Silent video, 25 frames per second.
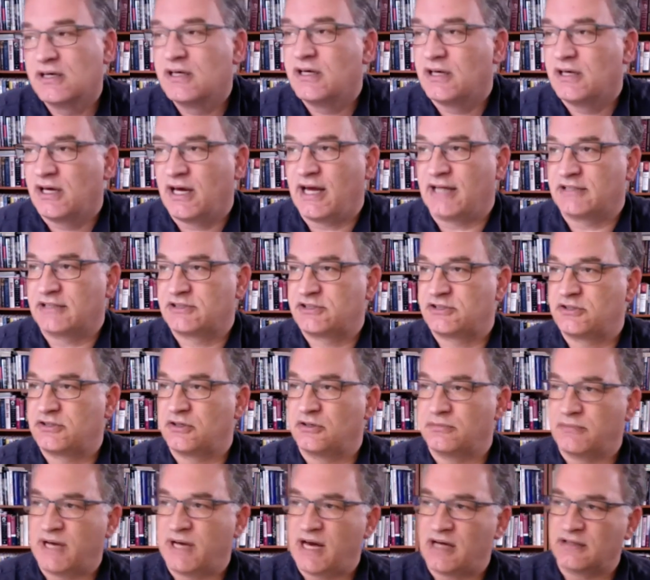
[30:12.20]
at
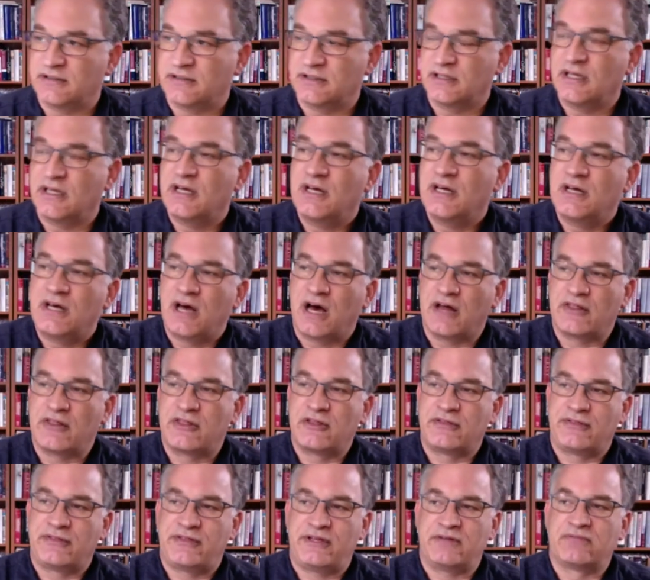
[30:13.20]
Stone Mountain. Uh,
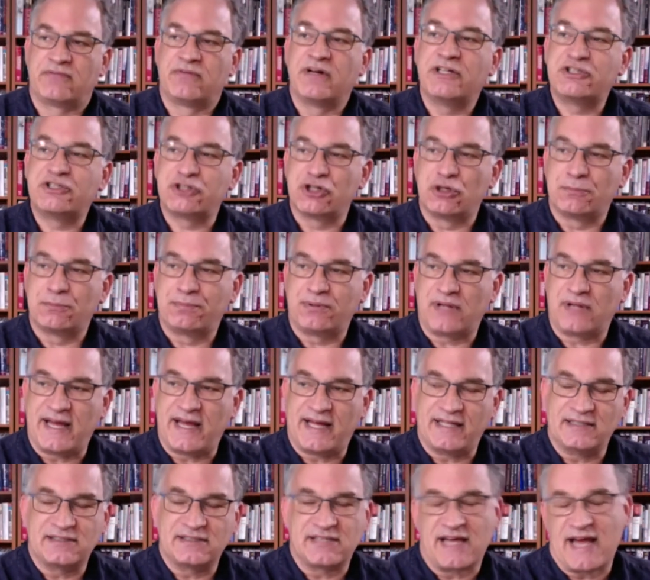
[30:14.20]
the, the original
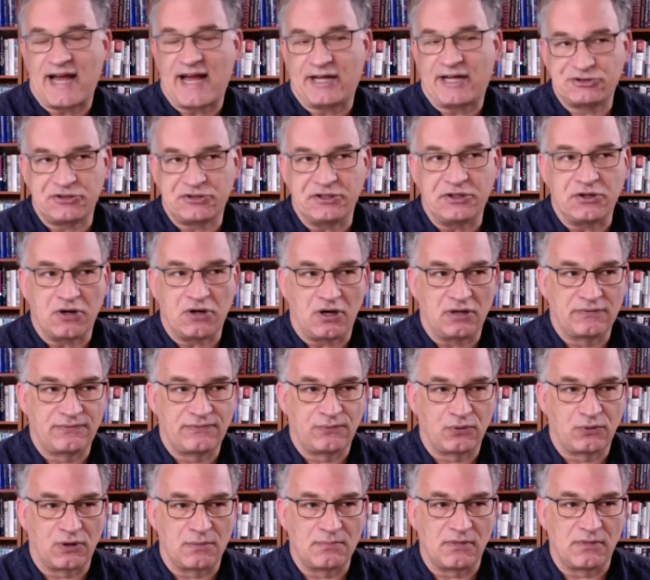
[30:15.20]
plans actually called
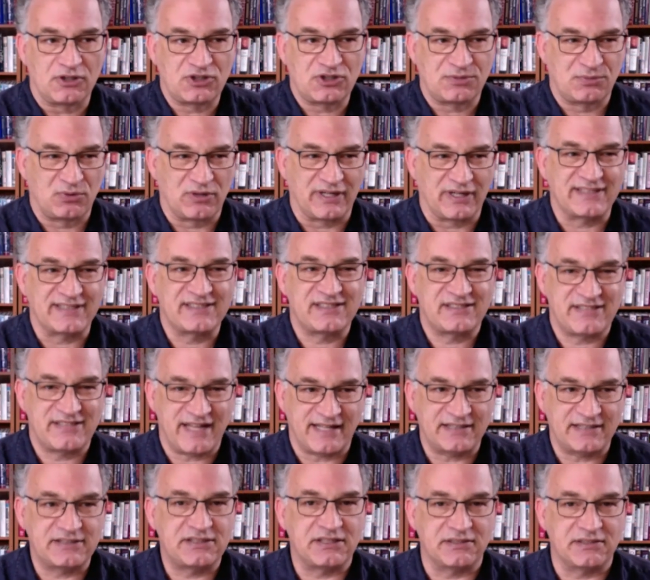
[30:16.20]
for a much more
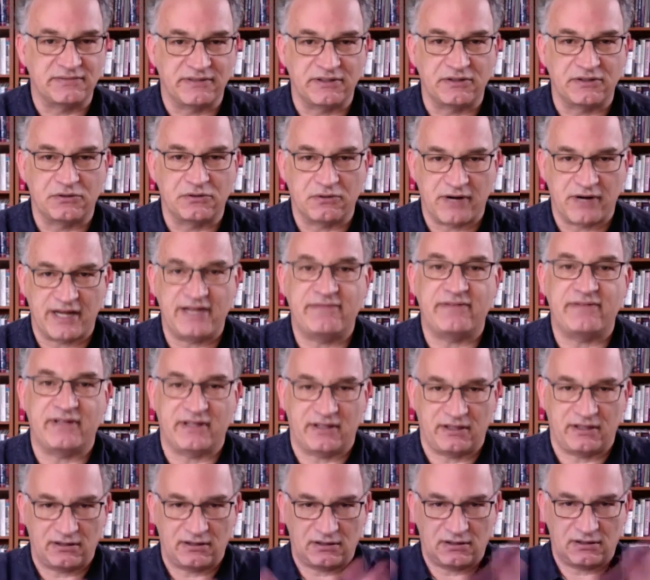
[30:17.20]
extensive
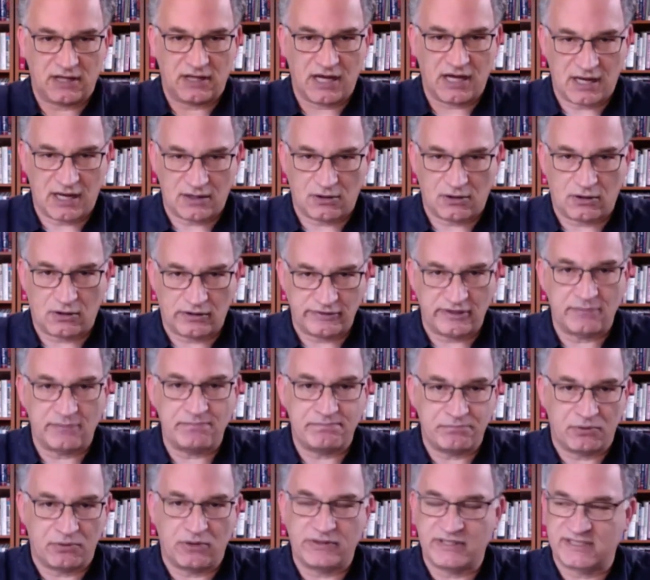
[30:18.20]
engraving uh, on the
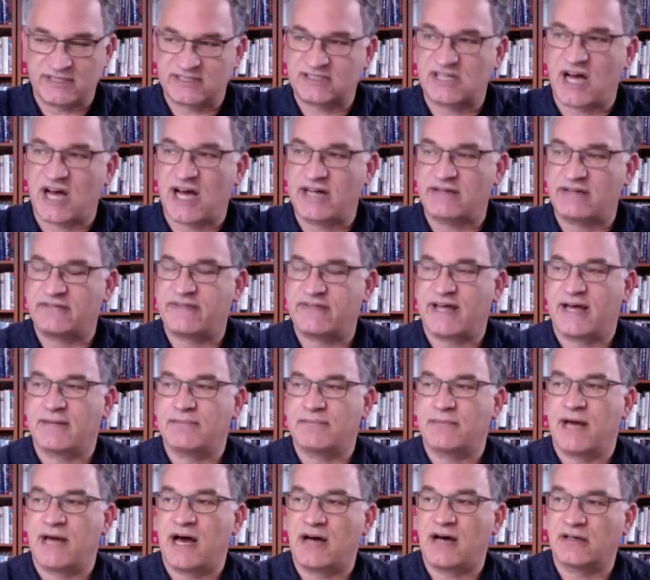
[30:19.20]
on the side of that
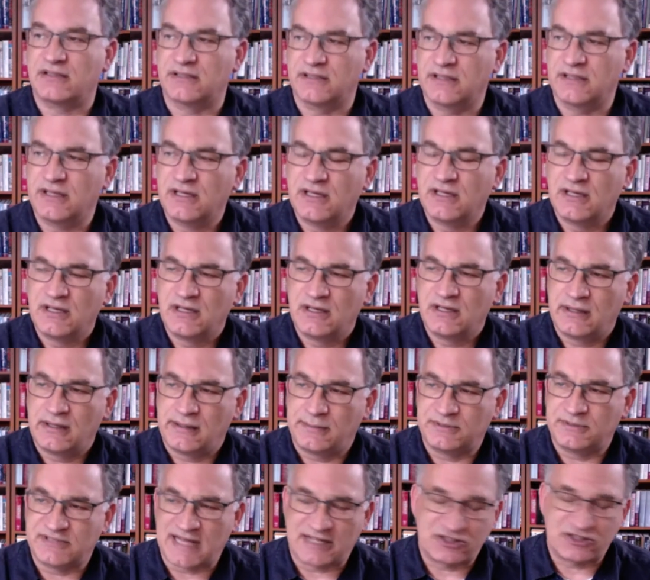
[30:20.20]
mountain. It
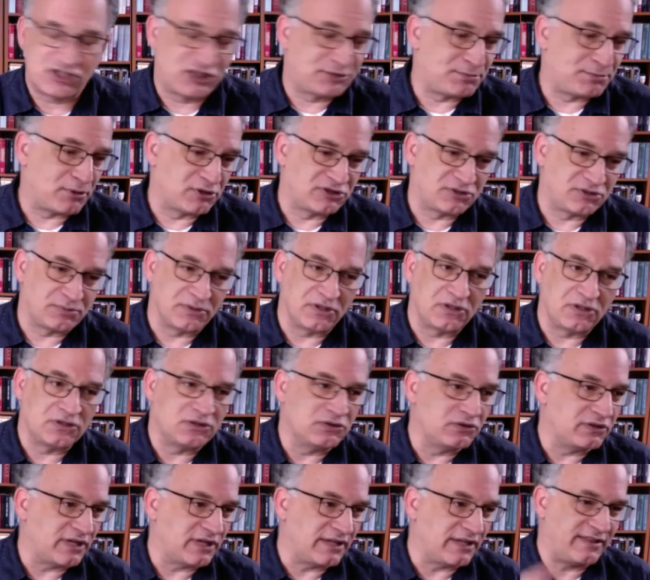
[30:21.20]
was actually supposed to
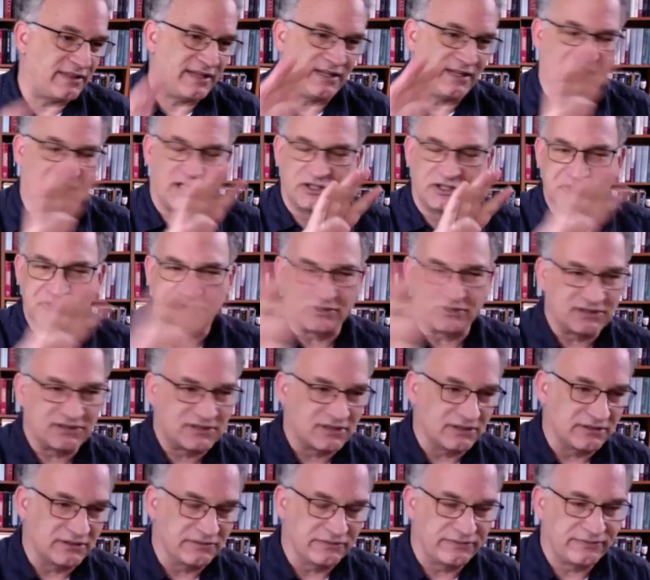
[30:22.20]
include, I think, hundreds
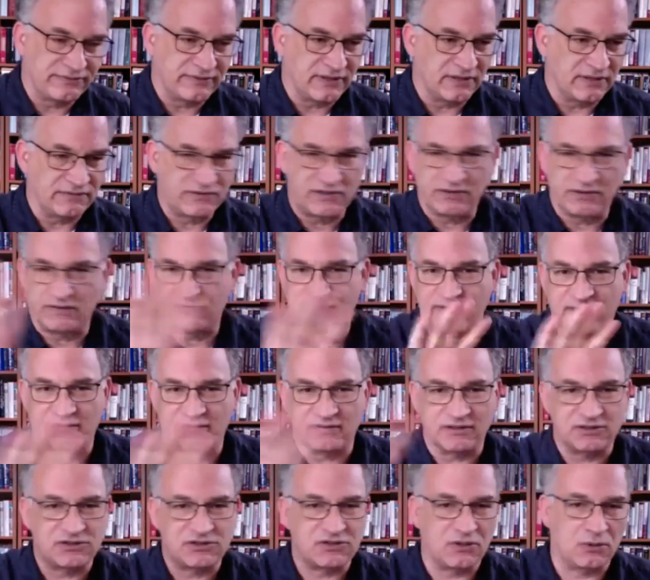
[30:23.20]
of of
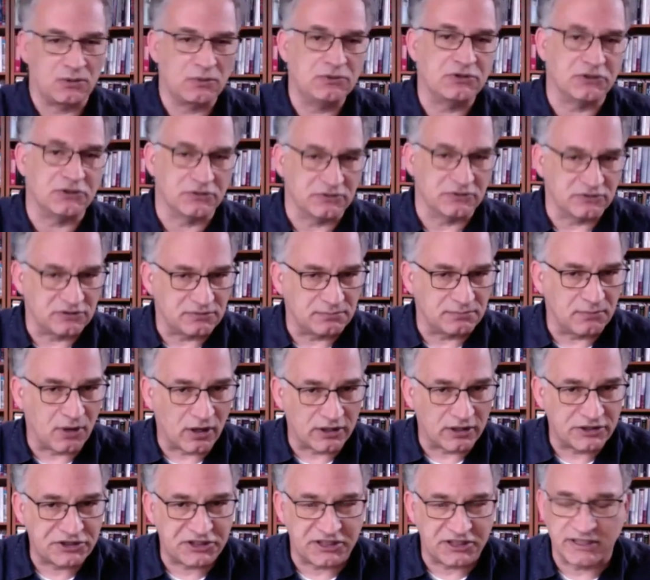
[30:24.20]
Confederate soldiers
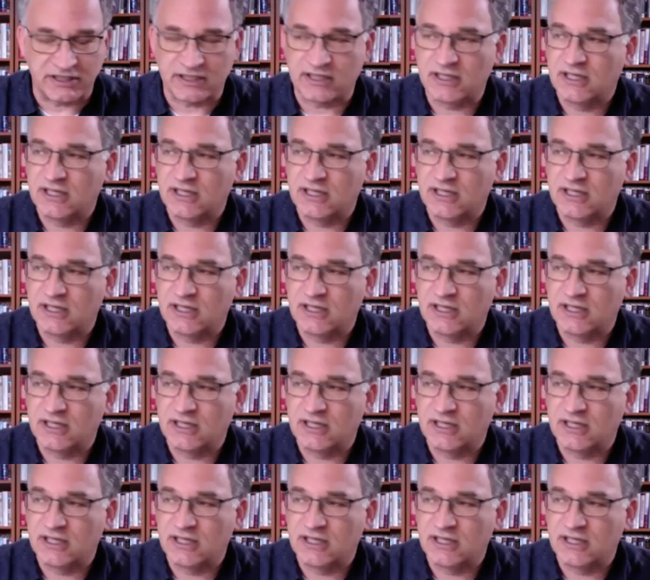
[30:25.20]
marching.